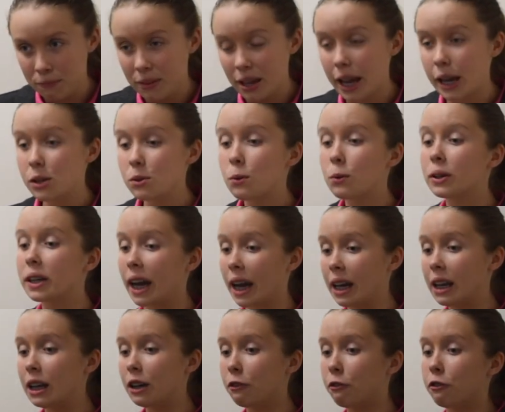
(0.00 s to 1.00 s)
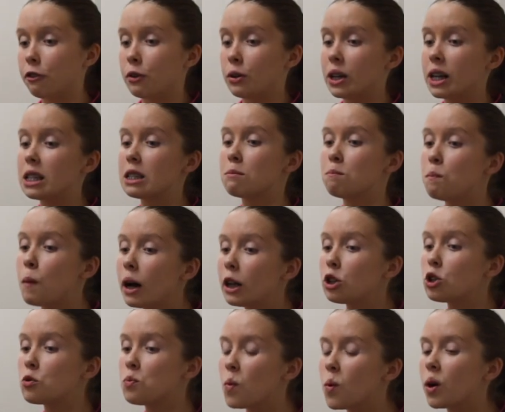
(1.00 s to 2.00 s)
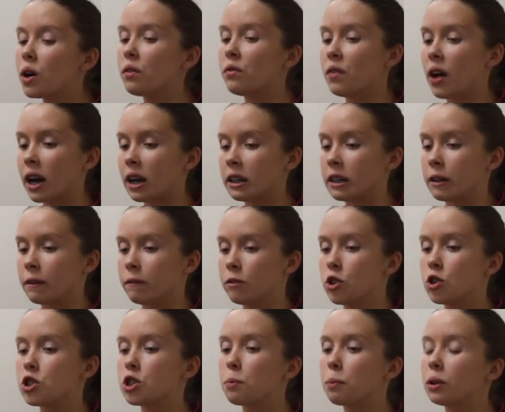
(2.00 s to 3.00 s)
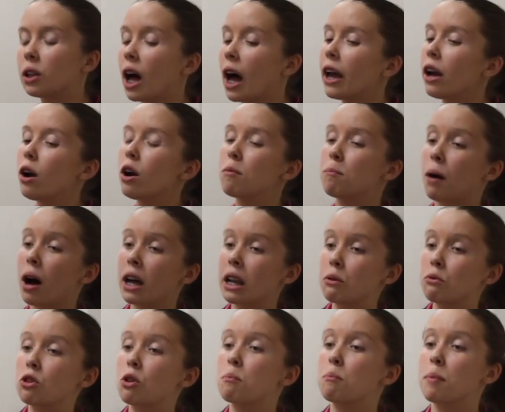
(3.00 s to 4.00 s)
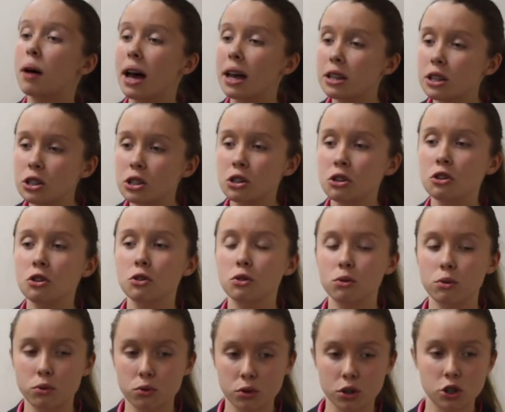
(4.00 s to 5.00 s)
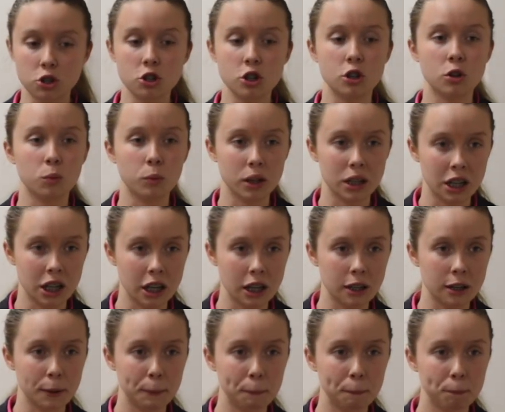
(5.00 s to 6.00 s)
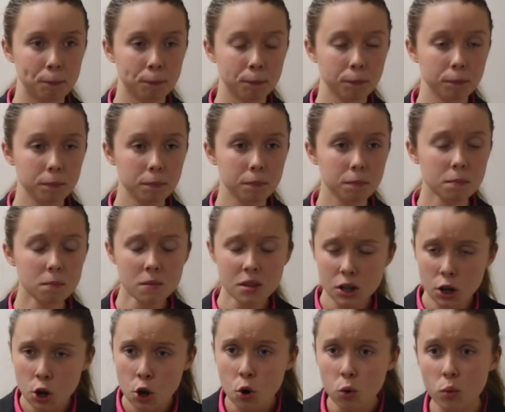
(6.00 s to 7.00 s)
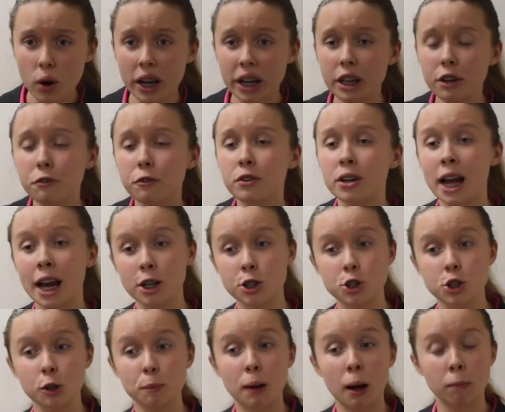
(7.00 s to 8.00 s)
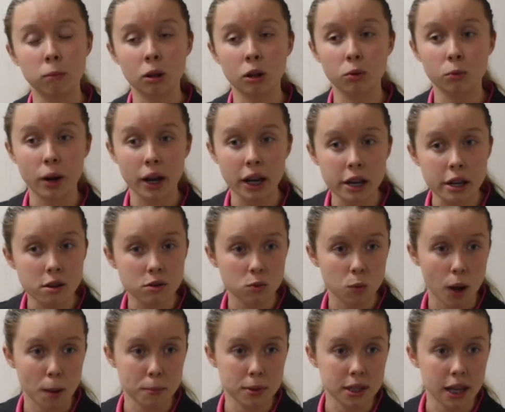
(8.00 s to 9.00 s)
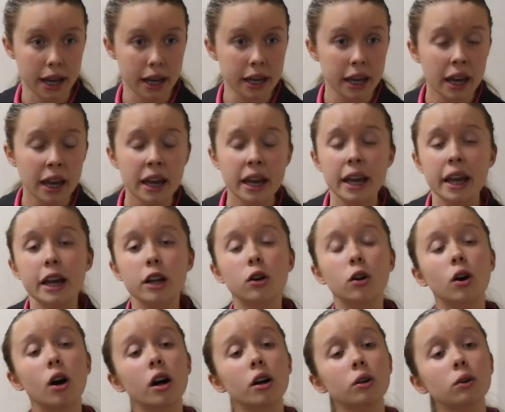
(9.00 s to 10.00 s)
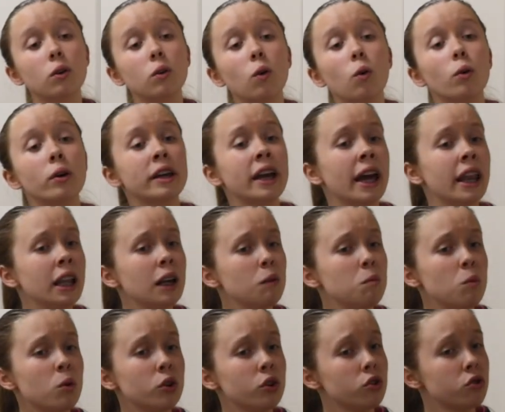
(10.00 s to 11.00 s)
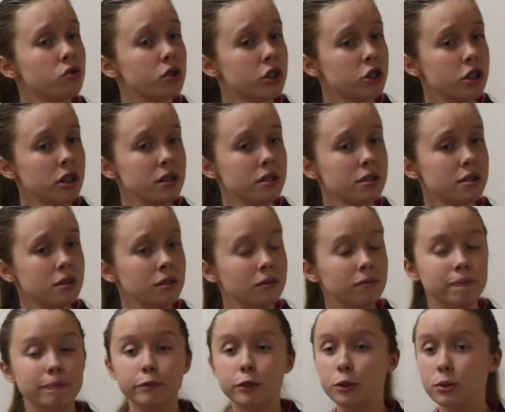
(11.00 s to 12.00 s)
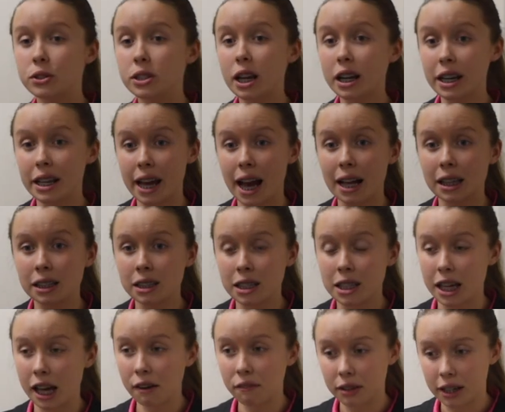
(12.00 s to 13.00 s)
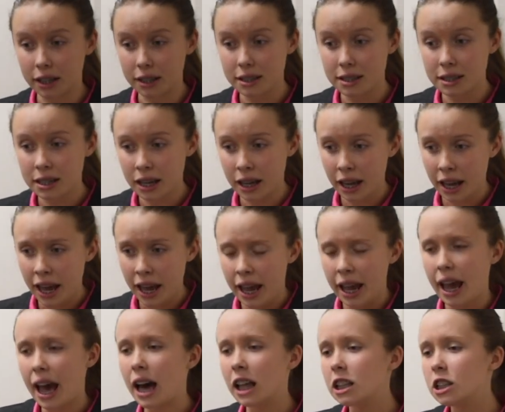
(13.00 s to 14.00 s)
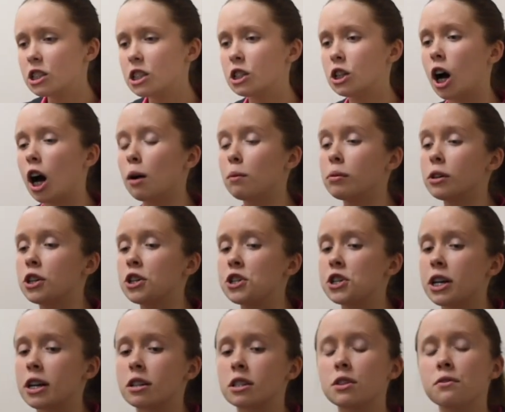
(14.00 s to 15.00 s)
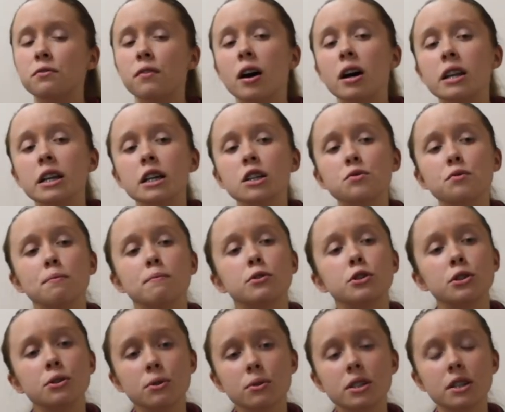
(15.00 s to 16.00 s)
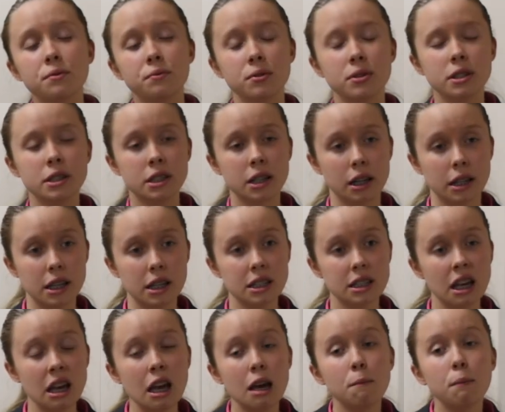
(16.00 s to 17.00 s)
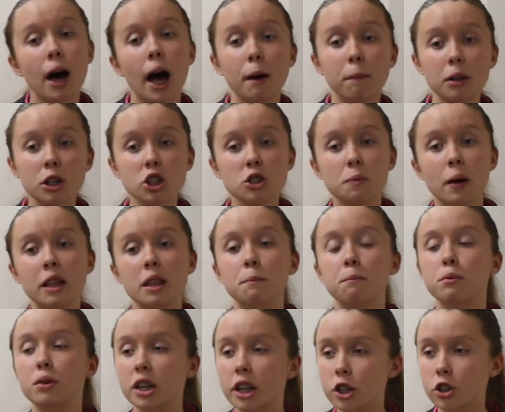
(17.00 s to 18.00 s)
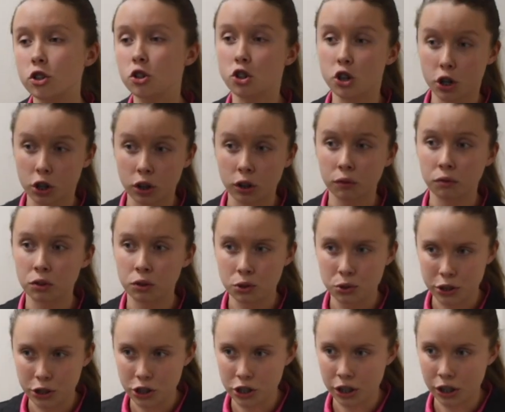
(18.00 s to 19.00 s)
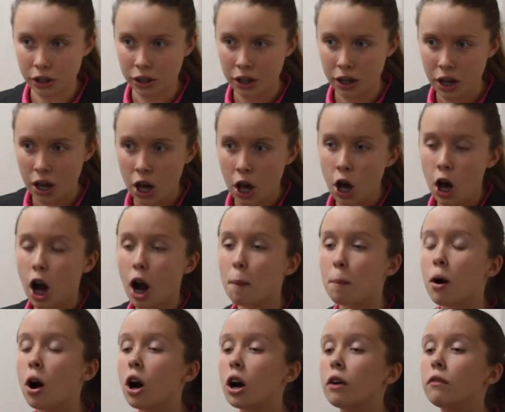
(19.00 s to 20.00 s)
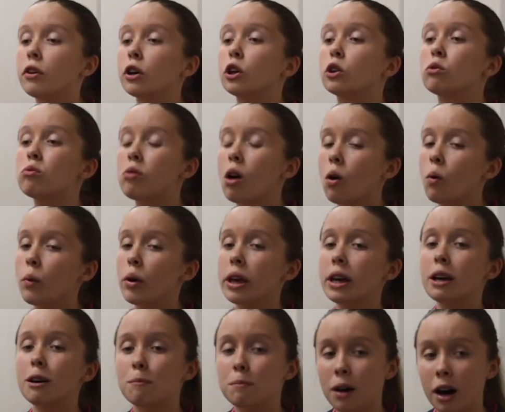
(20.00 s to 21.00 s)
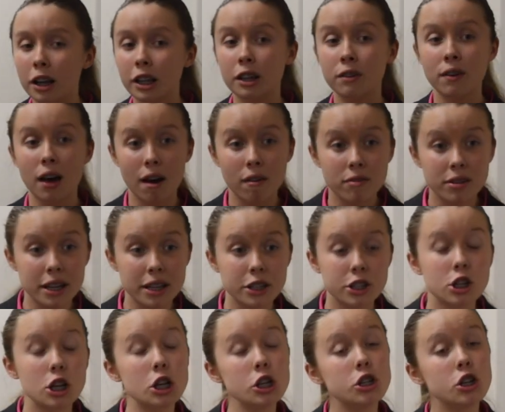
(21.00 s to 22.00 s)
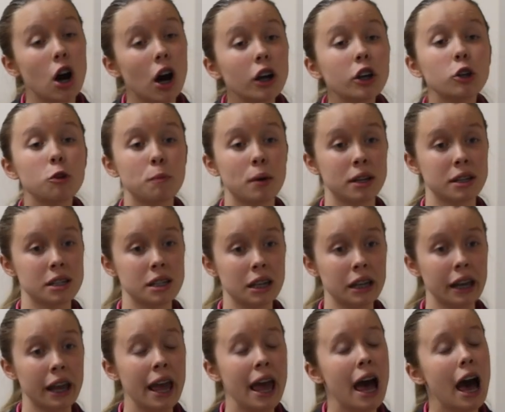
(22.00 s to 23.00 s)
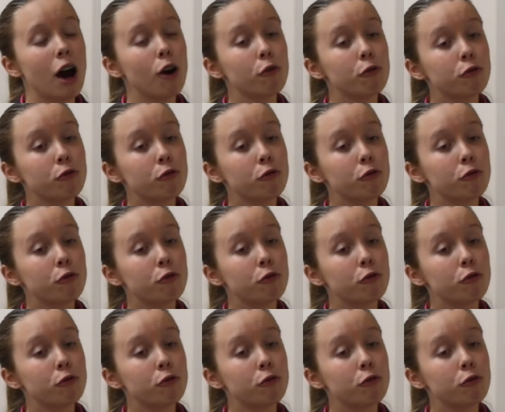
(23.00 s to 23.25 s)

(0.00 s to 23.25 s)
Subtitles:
And organic food is much more effective to supply our body with the best nutrition we need. Writing for National Public Radio's website, in her article, "Organic More Nutritious? New Study Adds to the Evidence," Alison Aubrey shares the findings from 2 different studies published by the British Journal of Nutrition, are part of a growing body of evidence documenting how